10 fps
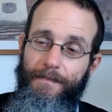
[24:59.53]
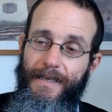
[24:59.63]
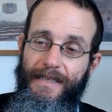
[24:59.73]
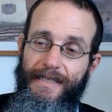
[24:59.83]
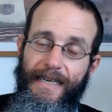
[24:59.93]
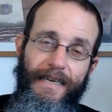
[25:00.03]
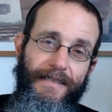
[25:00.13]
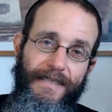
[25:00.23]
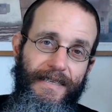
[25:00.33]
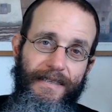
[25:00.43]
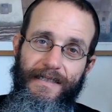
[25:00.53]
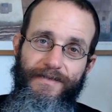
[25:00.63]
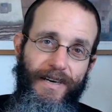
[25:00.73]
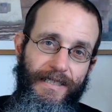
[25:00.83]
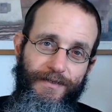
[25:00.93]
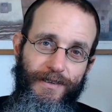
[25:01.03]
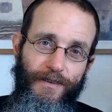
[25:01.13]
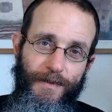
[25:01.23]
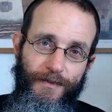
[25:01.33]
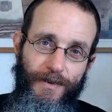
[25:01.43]
But the second descent is very different
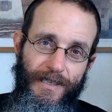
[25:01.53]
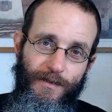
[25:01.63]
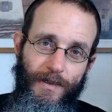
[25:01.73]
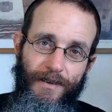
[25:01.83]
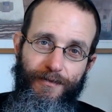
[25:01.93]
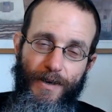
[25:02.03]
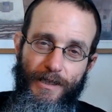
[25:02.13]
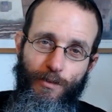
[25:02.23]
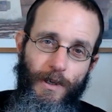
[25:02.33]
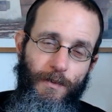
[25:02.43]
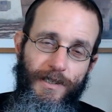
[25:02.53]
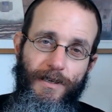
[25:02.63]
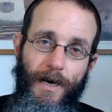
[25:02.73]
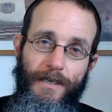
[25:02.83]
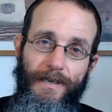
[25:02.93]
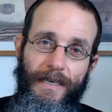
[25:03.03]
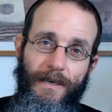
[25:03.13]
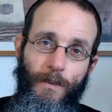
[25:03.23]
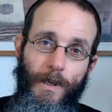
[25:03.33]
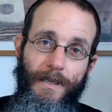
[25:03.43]
from the first one. The first one was God creating
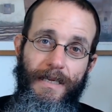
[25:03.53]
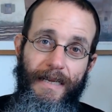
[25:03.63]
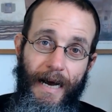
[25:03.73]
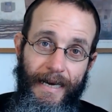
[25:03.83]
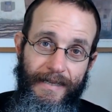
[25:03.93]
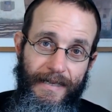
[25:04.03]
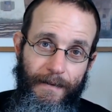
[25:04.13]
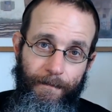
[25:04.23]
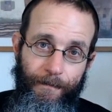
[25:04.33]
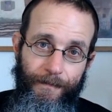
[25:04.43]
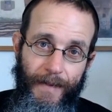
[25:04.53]
a world that hides him.